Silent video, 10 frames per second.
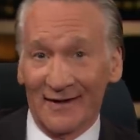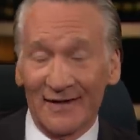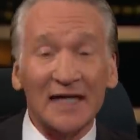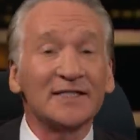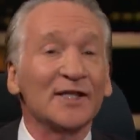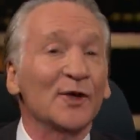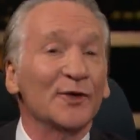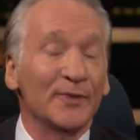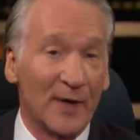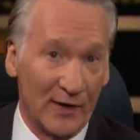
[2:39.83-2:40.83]
that's the
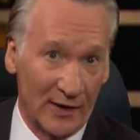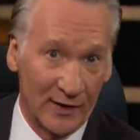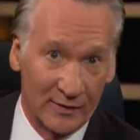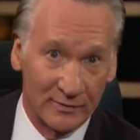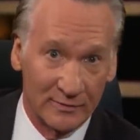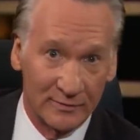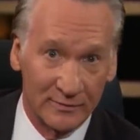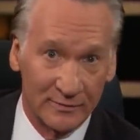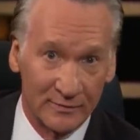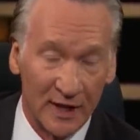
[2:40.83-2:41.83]
old America,
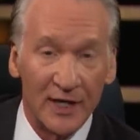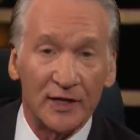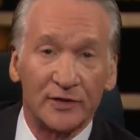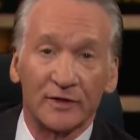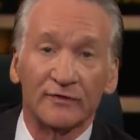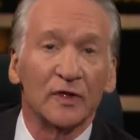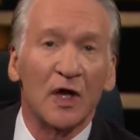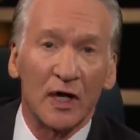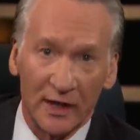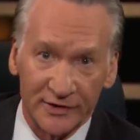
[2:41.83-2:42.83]
a nation of
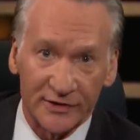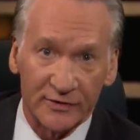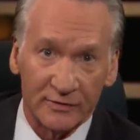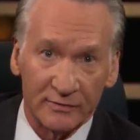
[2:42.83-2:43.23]
laws.